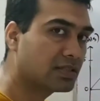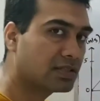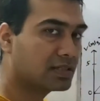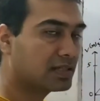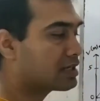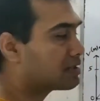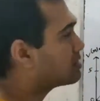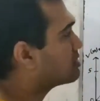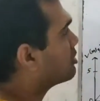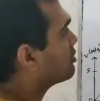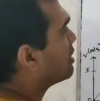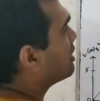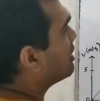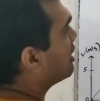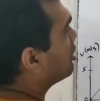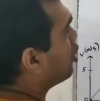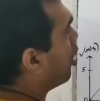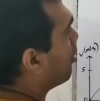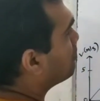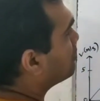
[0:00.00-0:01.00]
It is creating
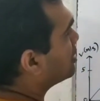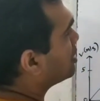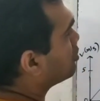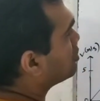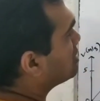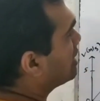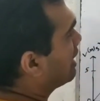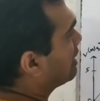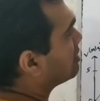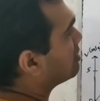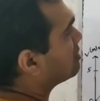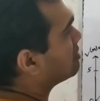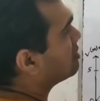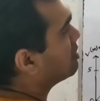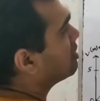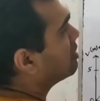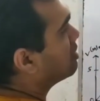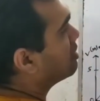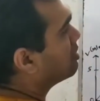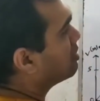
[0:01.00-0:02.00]
an obtuse angle
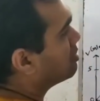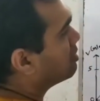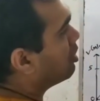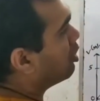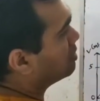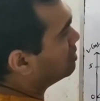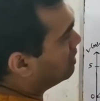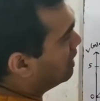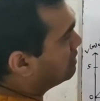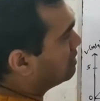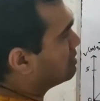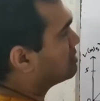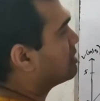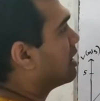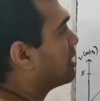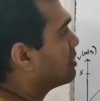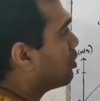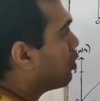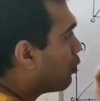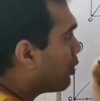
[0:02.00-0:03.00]
on the right hand
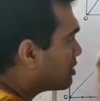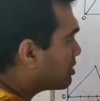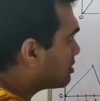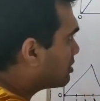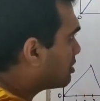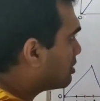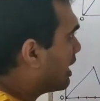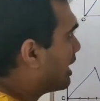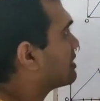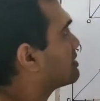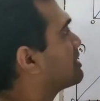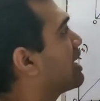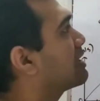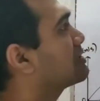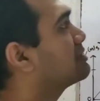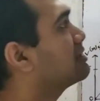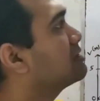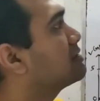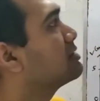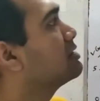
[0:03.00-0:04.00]
side with the
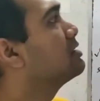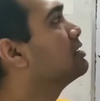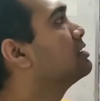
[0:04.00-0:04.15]
x-axis.